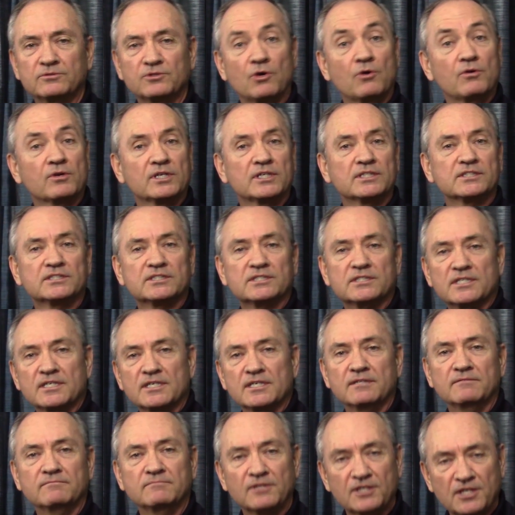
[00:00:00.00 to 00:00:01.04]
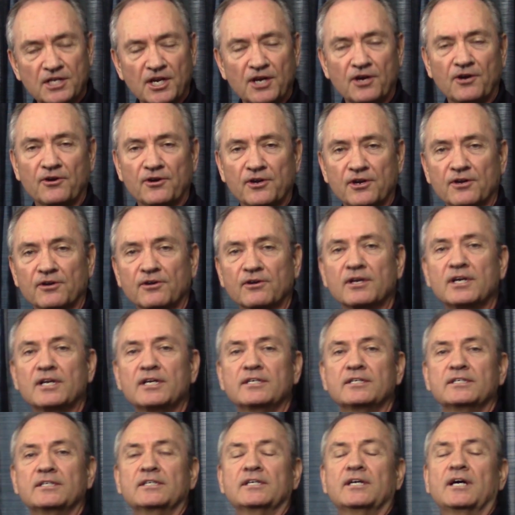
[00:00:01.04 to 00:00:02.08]
known as the Carrier.
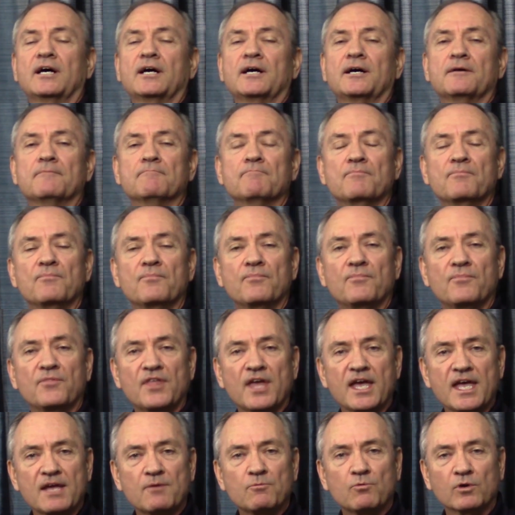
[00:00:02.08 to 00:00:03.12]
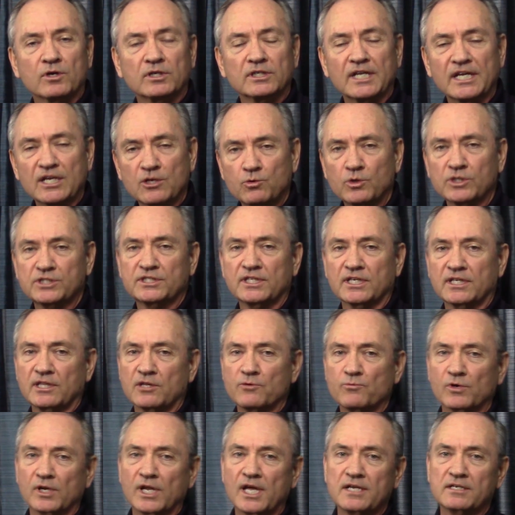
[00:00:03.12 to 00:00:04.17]
They were linguistically
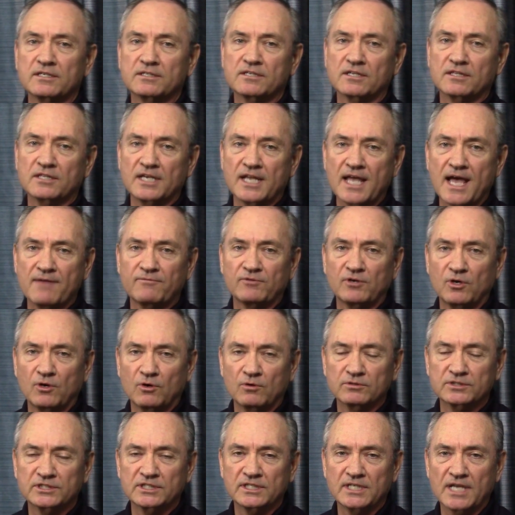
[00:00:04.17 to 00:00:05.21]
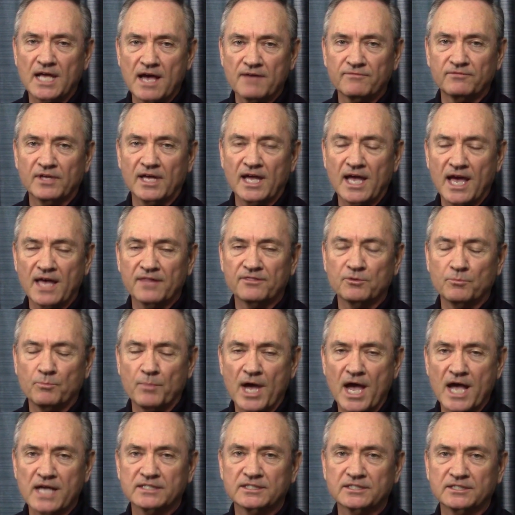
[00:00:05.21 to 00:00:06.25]
related to the Navajos, an
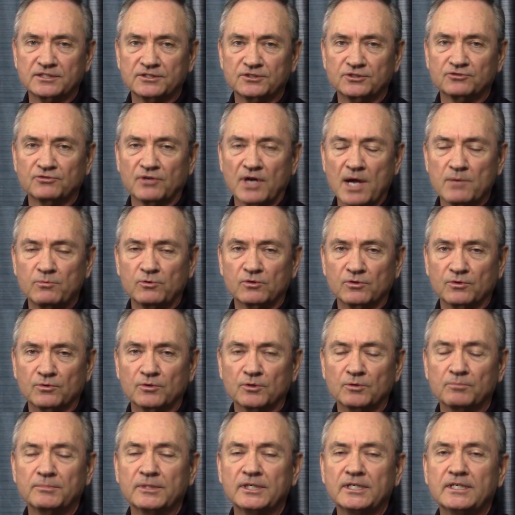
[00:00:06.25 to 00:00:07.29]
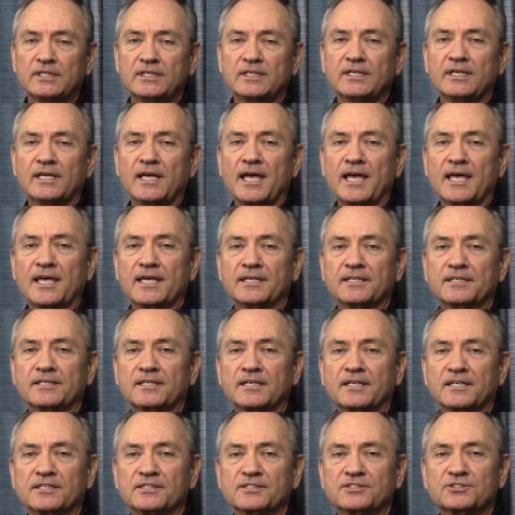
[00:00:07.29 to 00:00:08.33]
Athabascan tribal group. And
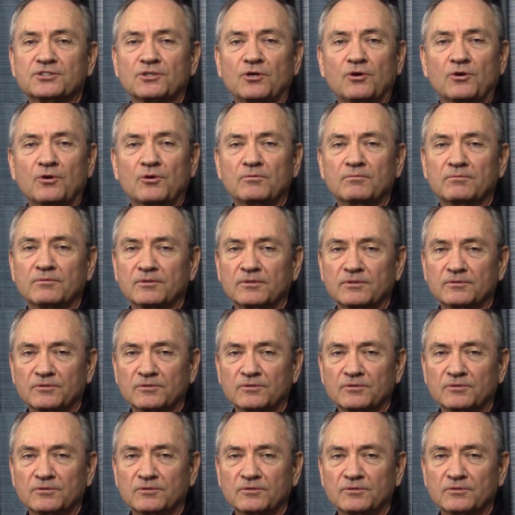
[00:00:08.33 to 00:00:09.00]
so